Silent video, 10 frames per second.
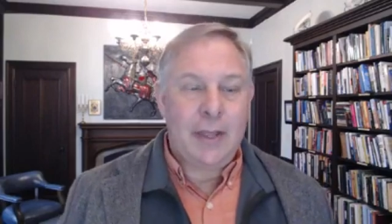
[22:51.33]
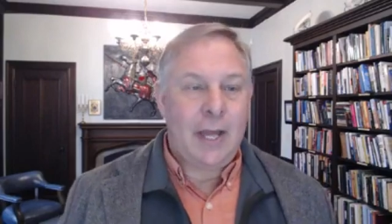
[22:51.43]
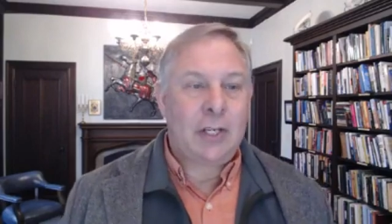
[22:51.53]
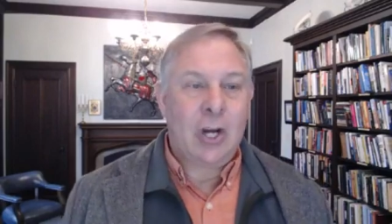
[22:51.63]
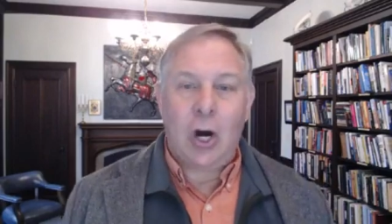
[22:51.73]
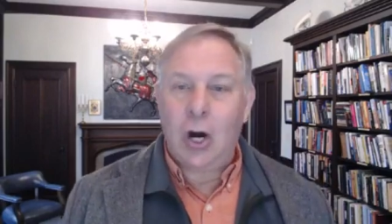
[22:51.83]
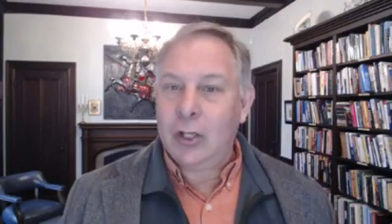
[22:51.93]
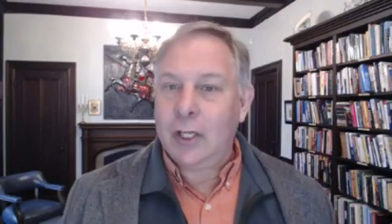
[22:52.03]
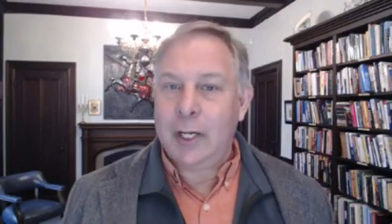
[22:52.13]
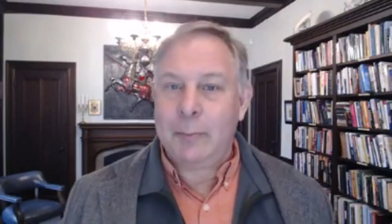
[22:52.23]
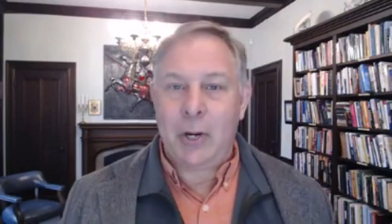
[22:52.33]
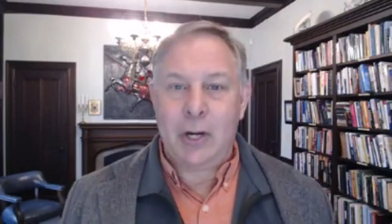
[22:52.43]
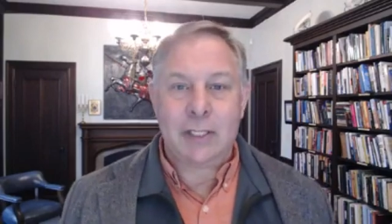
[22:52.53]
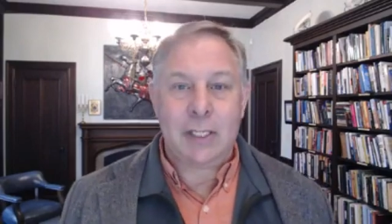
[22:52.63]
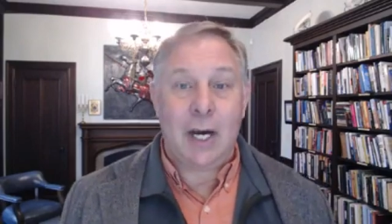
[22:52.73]
That calling
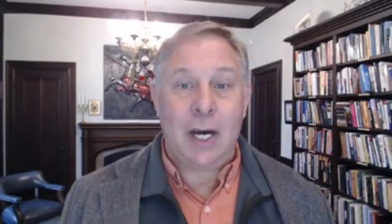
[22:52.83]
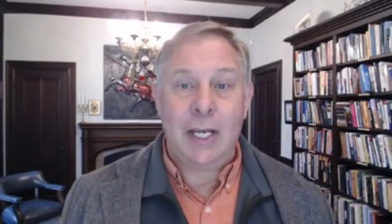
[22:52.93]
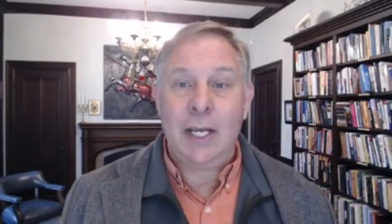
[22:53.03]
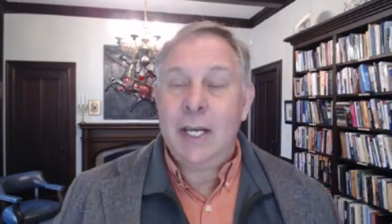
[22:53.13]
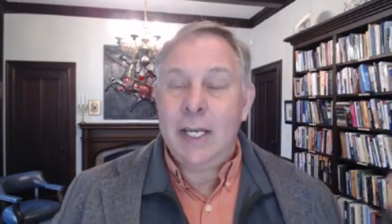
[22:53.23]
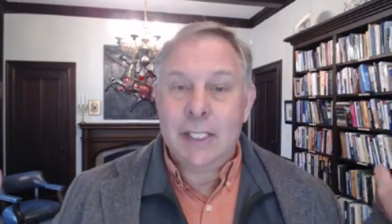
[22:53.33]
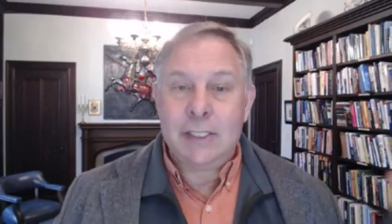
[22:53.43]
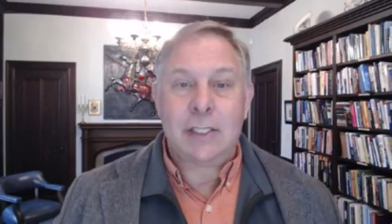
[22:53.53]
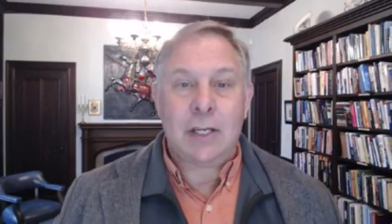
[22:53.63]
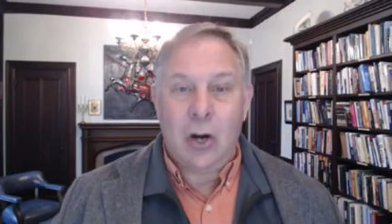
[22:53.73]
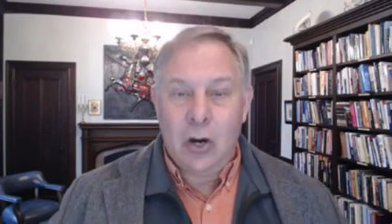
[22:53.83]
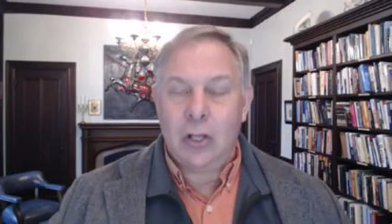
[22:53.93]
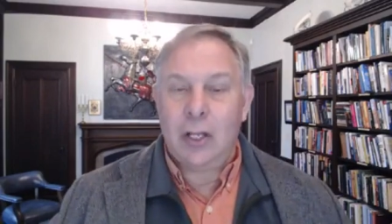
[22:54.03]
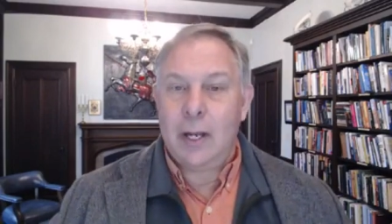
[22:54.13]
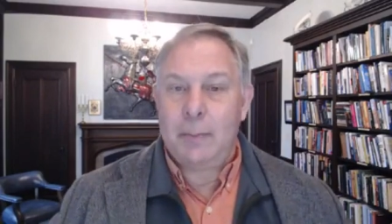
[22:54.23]
upon God is
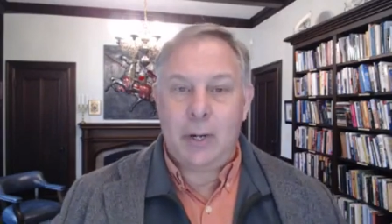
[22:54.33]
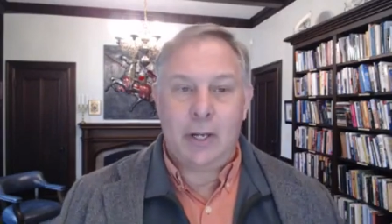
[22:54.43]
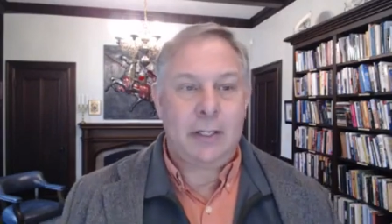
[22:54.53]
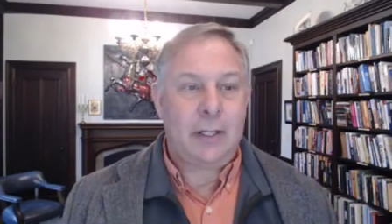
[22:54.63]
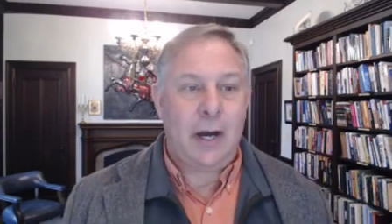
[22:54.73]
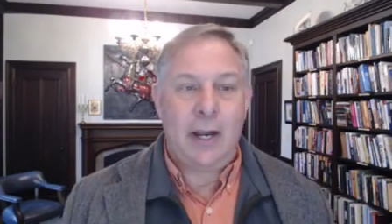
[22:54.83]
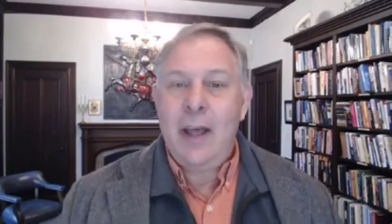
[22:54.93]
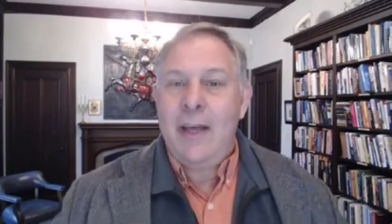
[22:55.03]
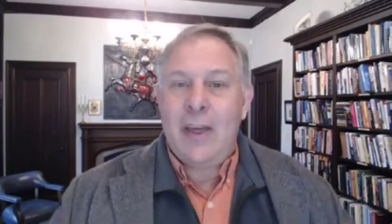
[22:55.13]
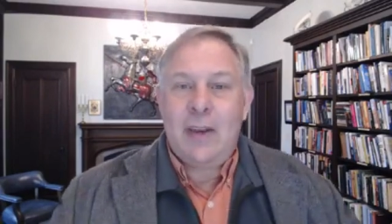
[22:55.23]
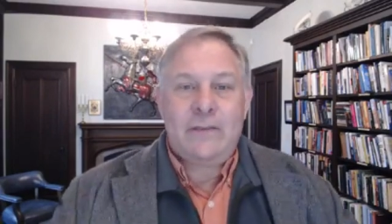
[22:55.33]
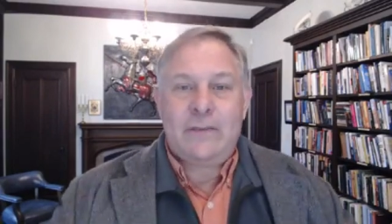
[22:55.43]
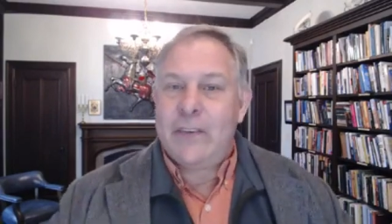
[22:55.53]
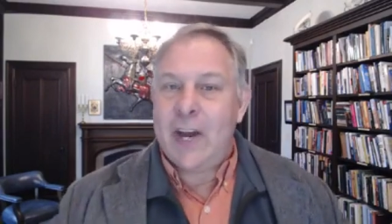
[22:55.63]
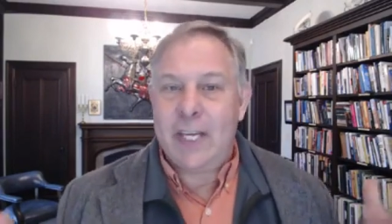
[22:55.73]
calling upon God. That
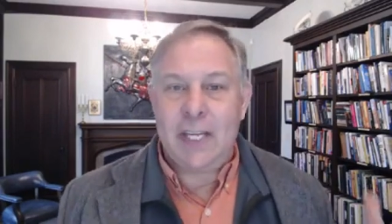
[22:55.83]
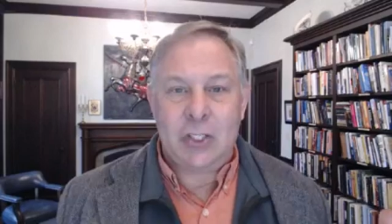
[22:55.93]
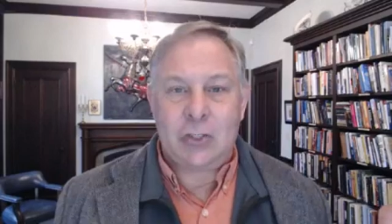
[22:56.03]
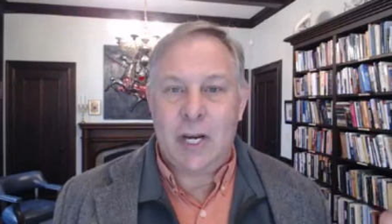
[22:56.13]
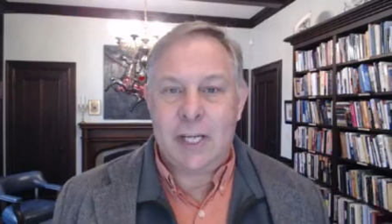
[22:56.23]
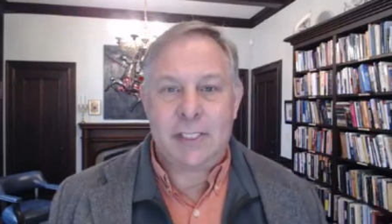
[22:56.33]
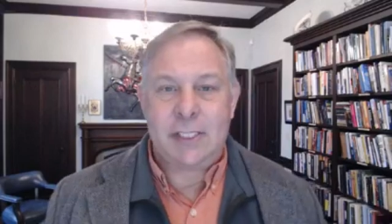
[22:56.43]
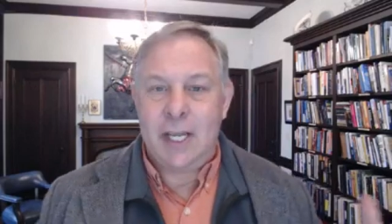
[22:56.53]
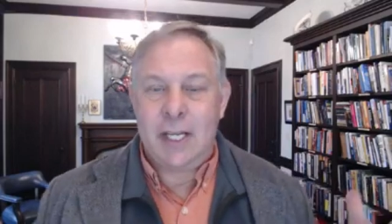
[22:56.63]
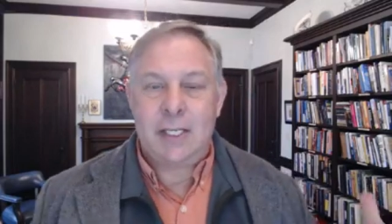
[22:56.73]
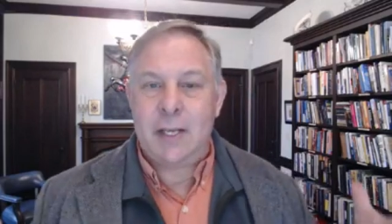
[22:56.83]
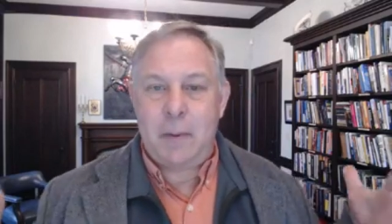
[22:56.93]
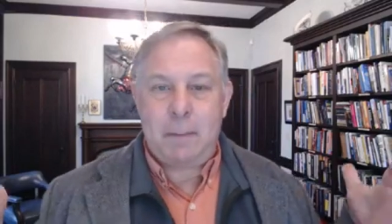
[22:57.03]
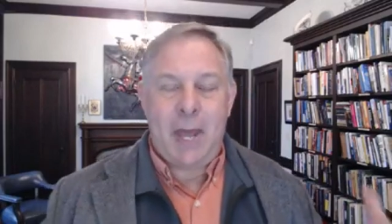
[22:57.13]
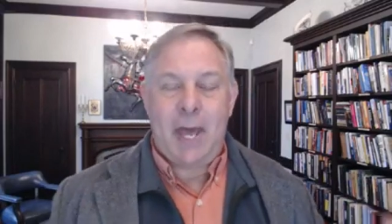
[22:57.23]
inviting Christ into
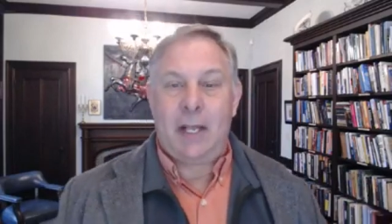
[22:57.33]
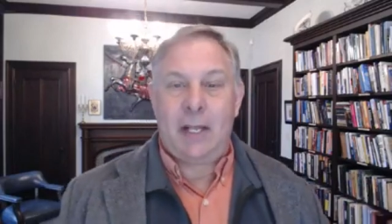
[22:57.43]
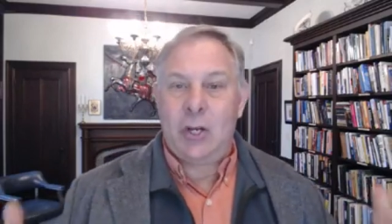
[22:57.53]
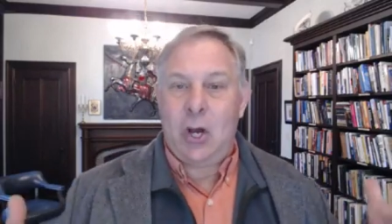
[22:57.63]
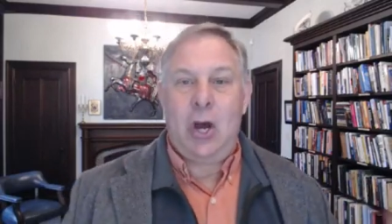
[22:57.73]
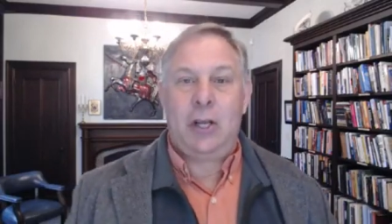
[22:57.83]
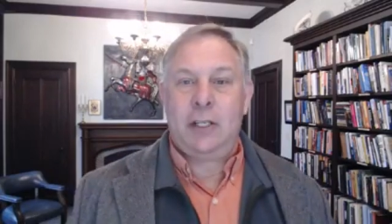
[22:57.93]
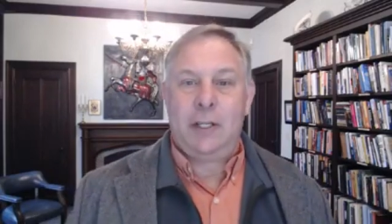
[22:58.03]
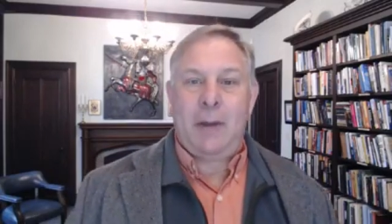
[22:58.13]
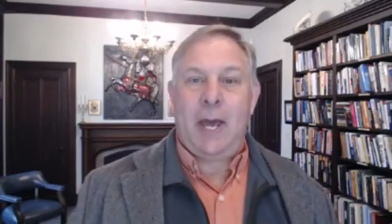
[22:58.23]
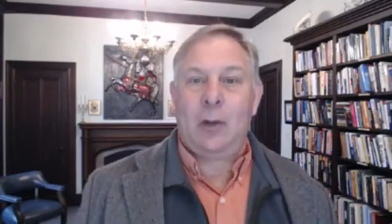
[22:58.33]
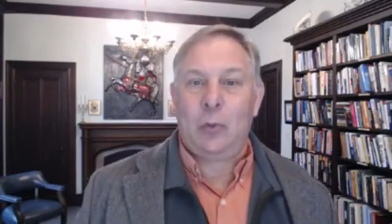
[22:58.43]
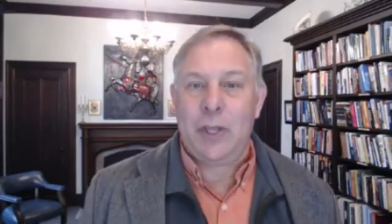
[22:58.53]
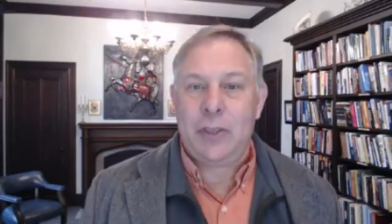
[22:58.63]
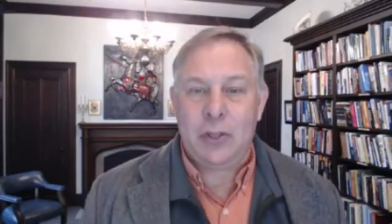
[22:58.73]
the battle and onto the battle
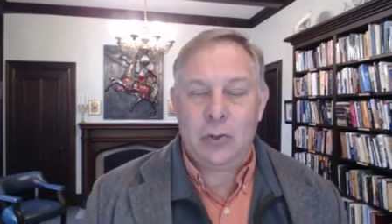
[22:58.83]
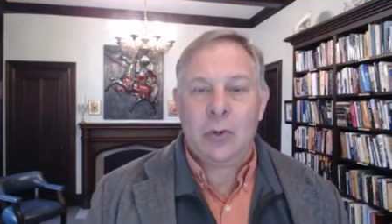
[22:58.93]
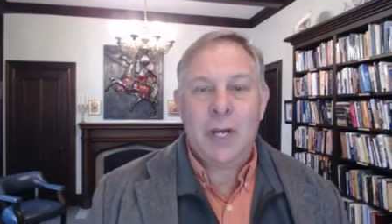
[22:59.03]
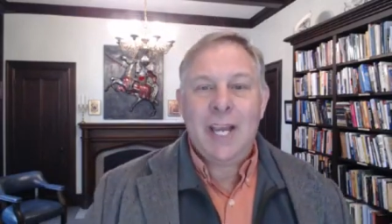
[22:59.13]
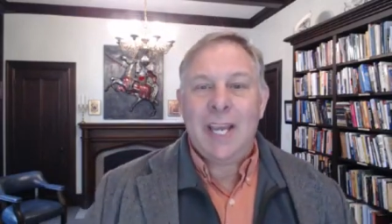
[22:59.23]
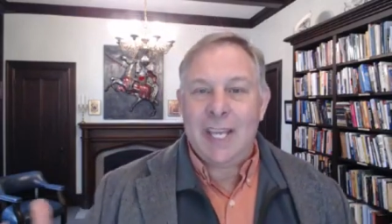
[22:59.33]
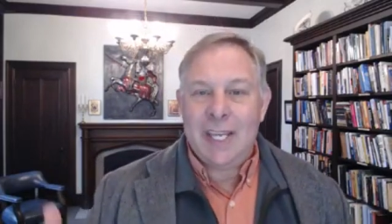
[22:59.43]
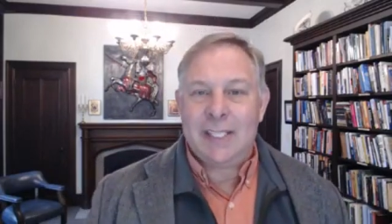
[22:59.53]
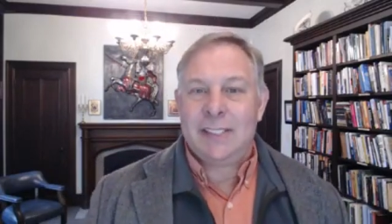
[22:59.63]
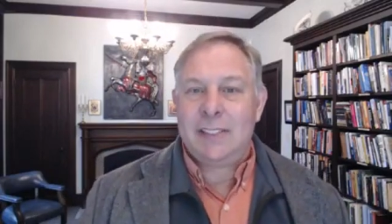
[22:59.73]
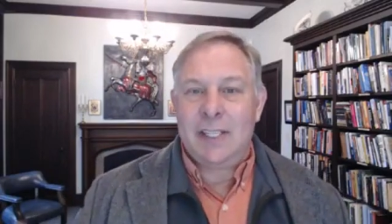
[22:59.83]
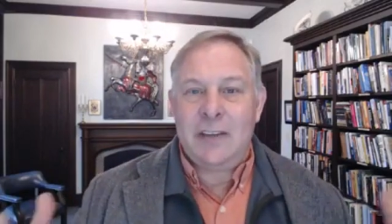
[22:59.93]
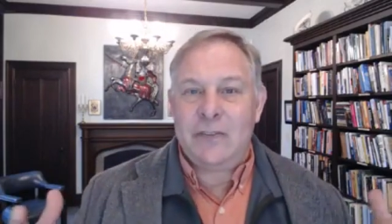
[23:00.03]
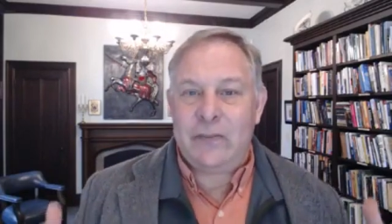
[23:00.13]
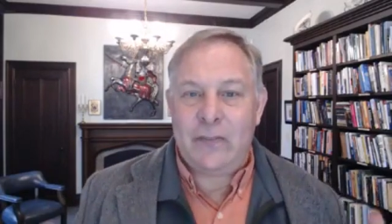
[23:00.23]
with you is,
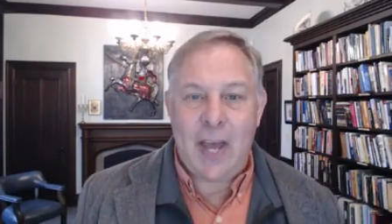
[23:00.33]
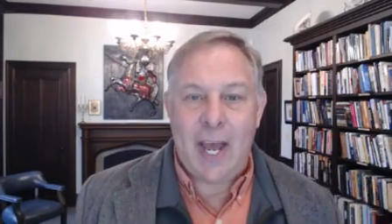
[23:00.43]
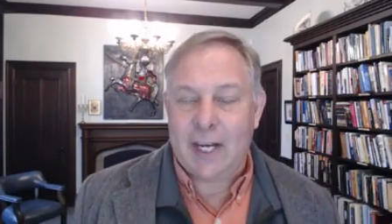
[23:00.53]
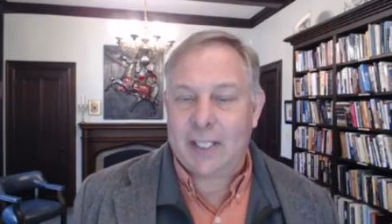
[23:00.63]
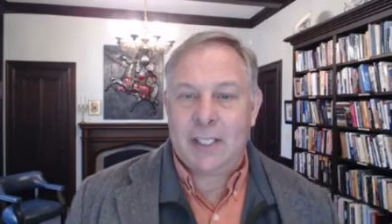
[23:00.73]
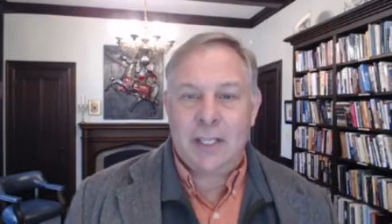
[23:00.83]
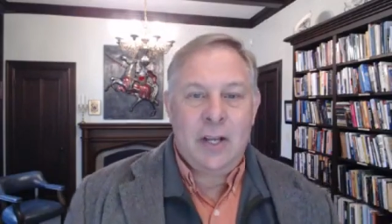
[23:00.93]
in fact,